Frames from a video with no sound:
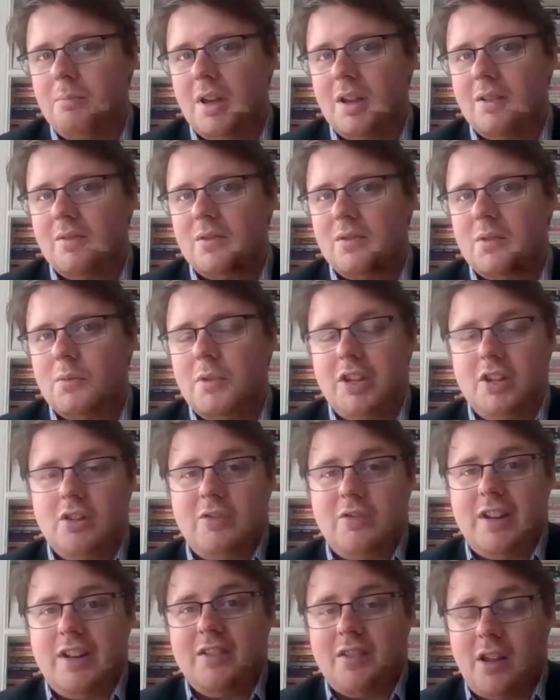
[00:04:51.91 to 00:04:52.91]
but we know
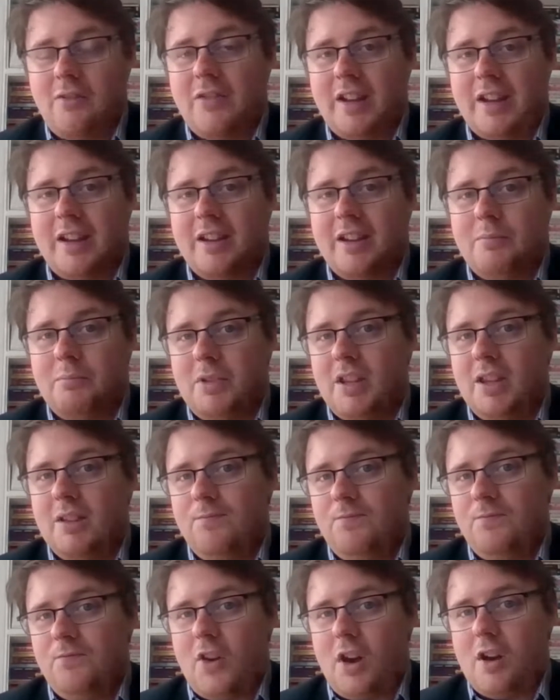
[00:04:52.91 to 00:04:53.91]
that nothing can be
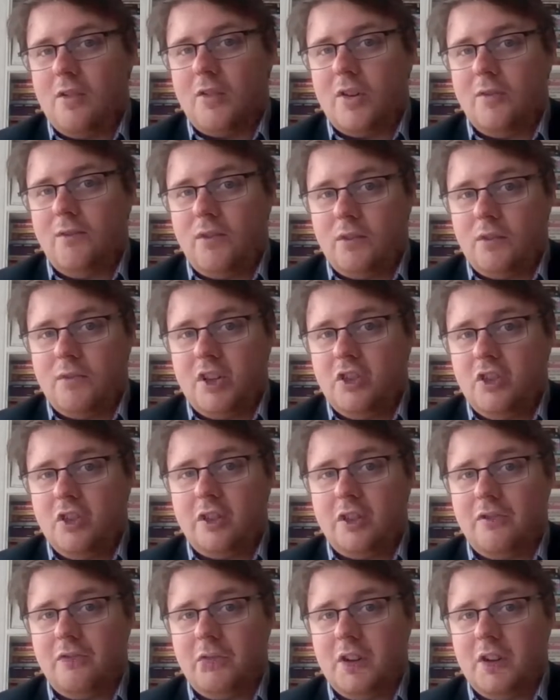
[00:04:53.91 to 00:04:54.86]
further from the truth.